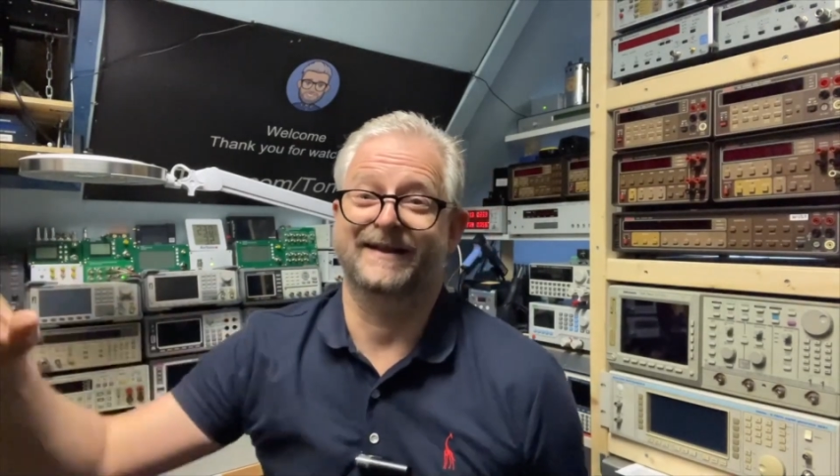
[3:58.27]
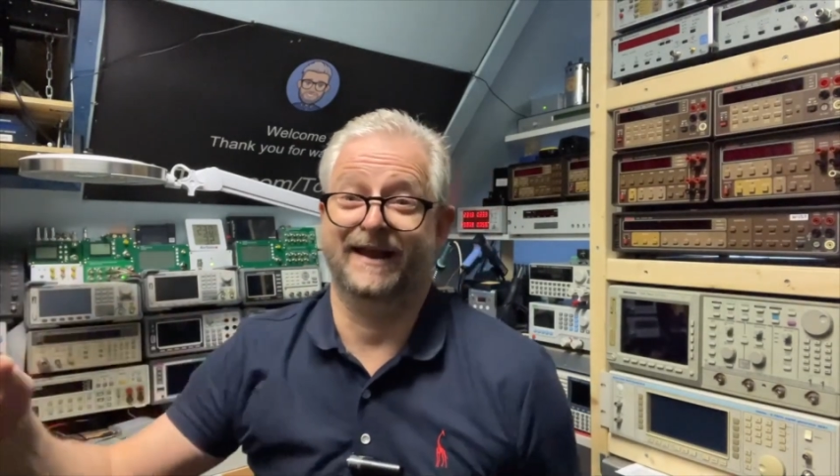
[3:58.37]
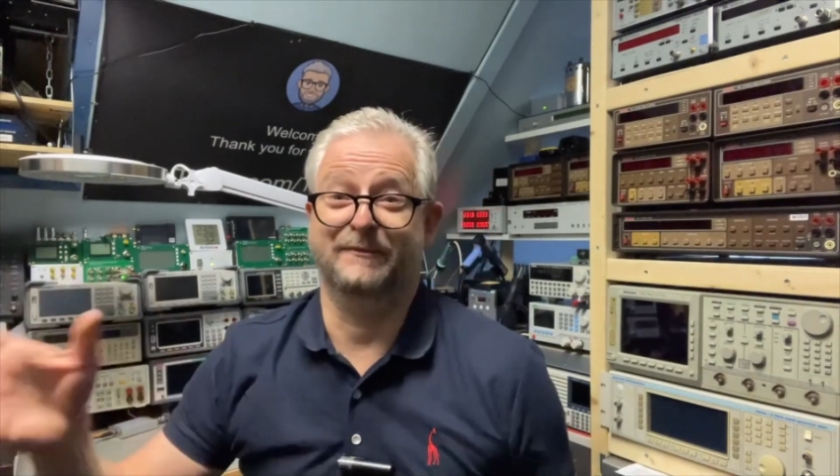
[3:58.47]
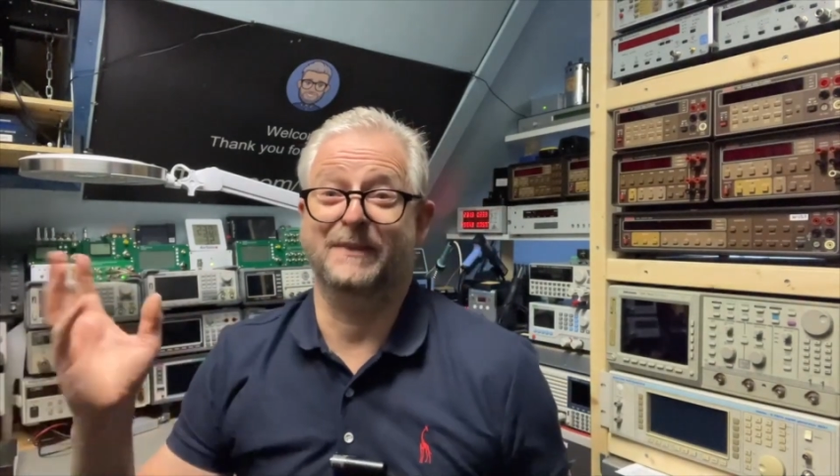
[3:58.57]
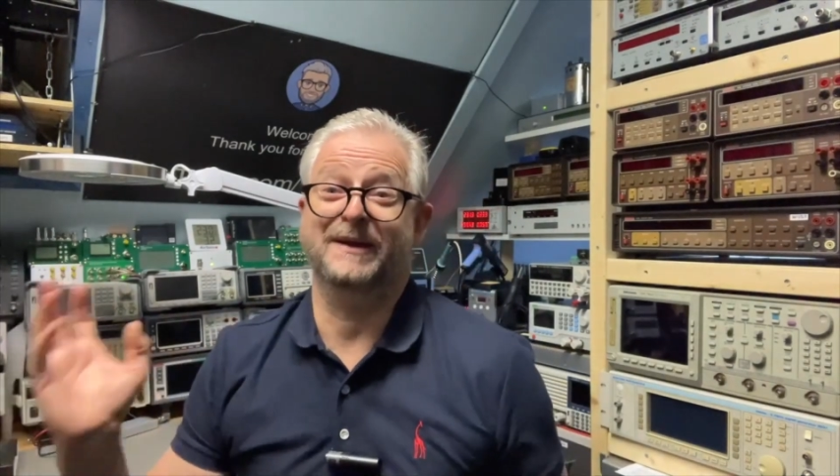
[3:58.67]

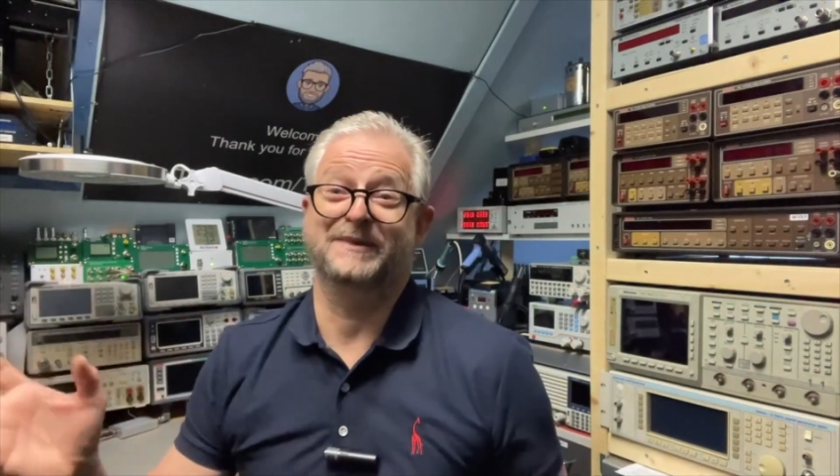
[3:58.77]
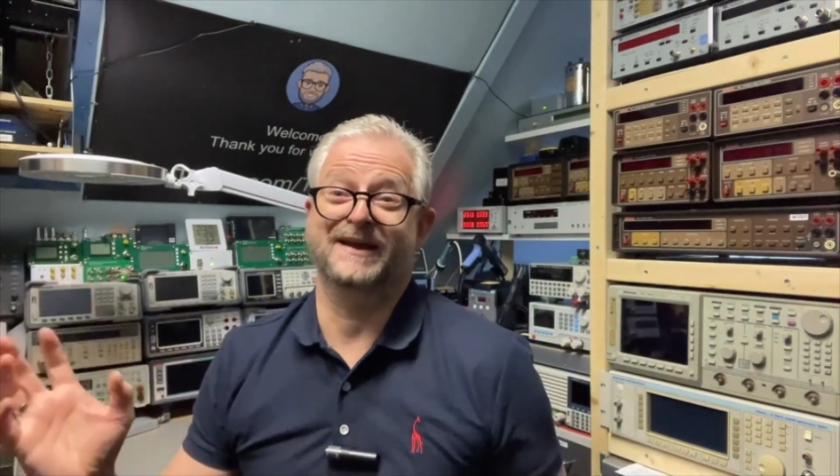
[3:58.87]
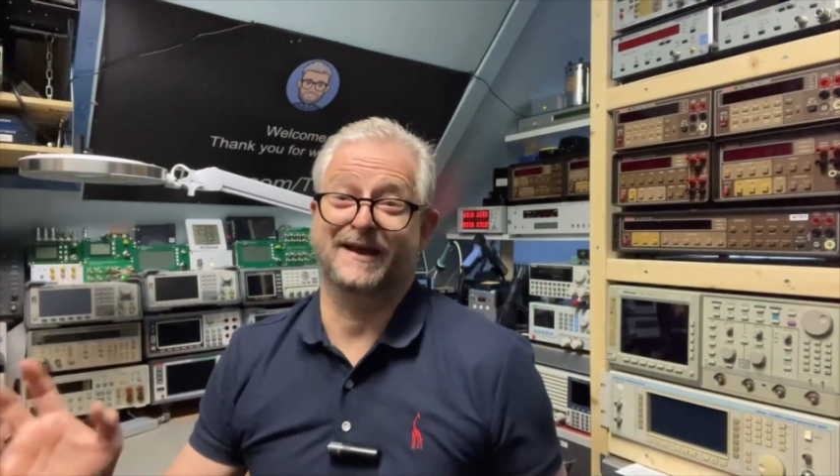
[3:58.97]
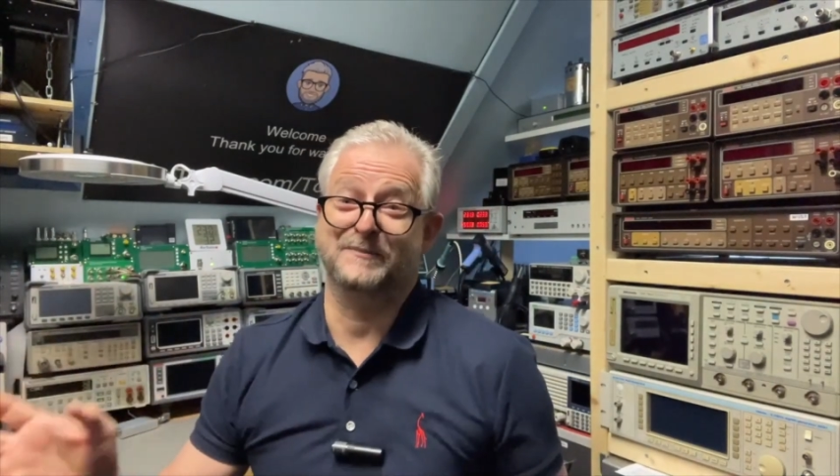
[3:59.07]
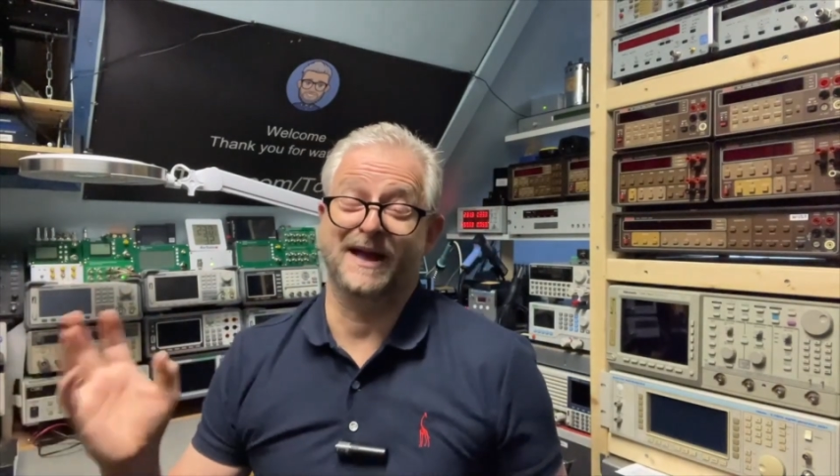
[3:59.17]
and
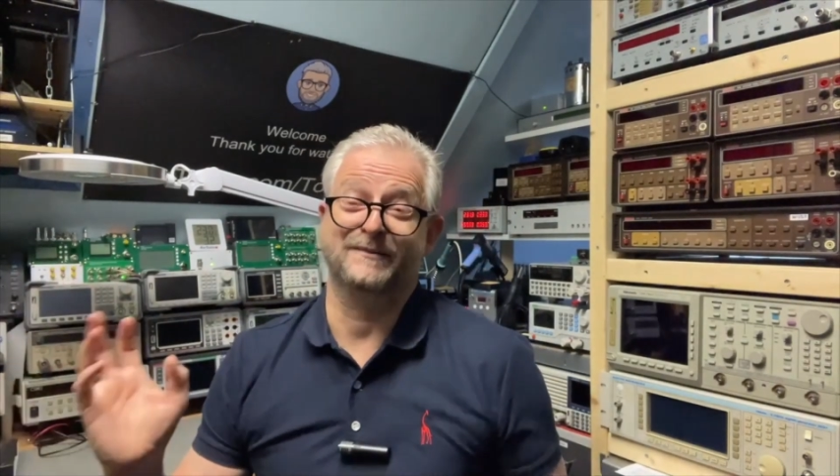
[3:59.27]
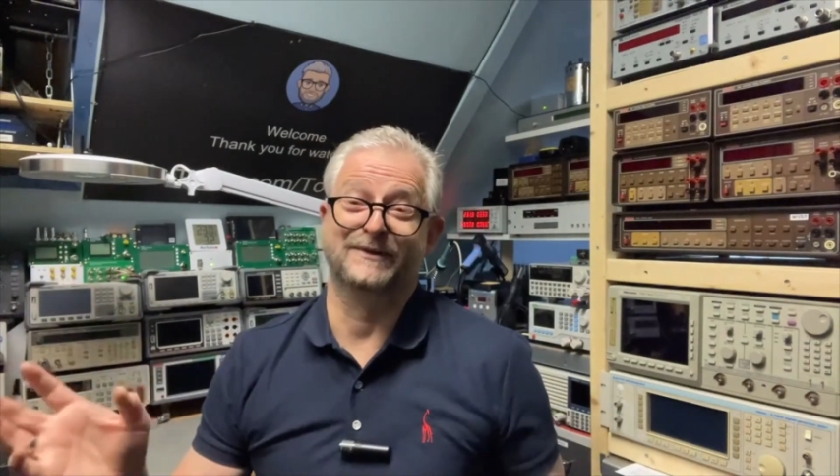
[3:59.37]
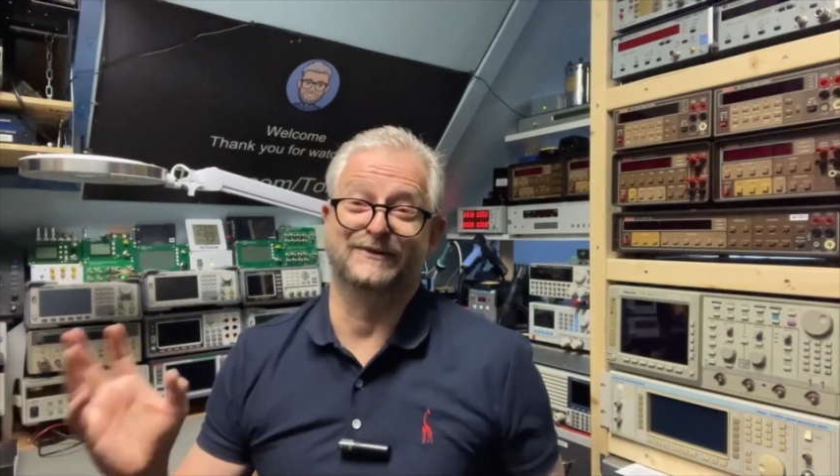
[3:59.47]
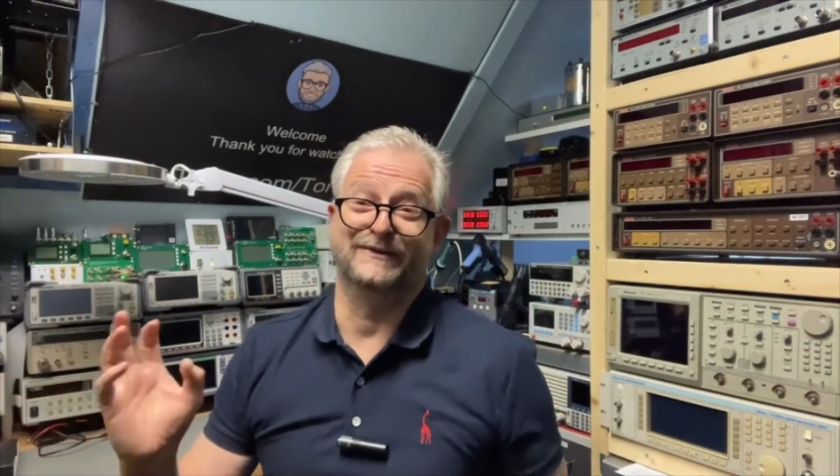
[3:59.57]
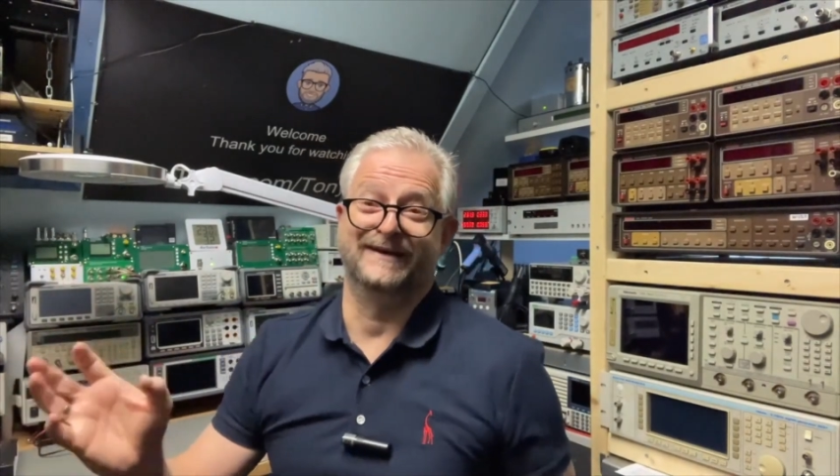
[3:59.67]
maybe I'm able to